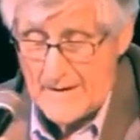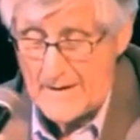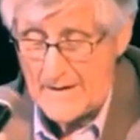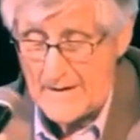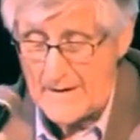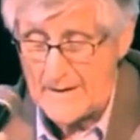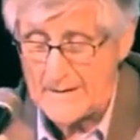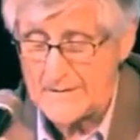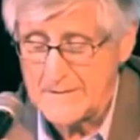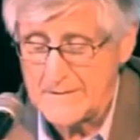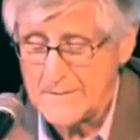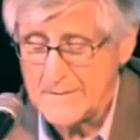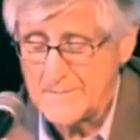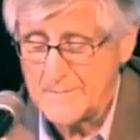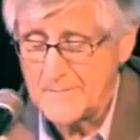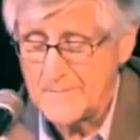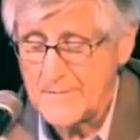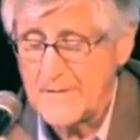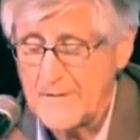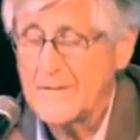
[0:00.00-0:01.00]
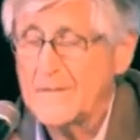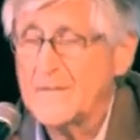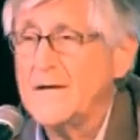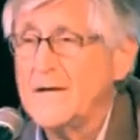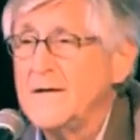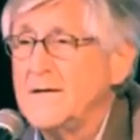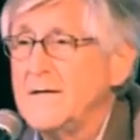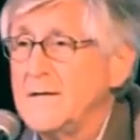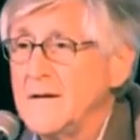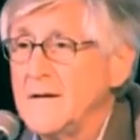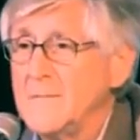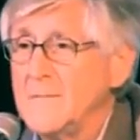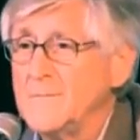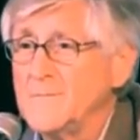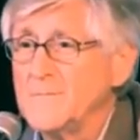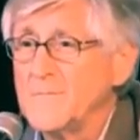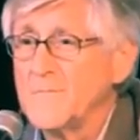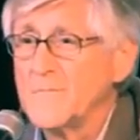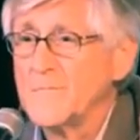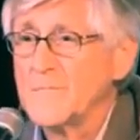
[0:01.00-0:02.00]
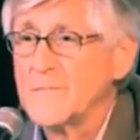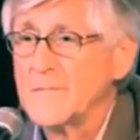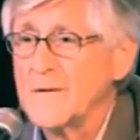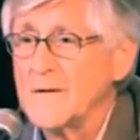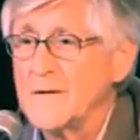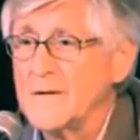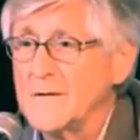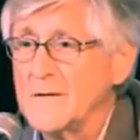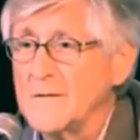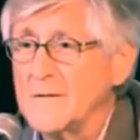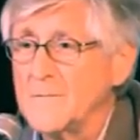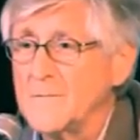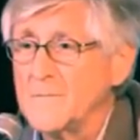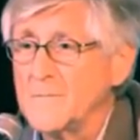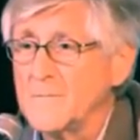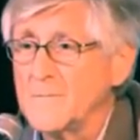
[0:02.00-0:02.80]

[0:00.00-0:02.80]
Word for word: and the um, um,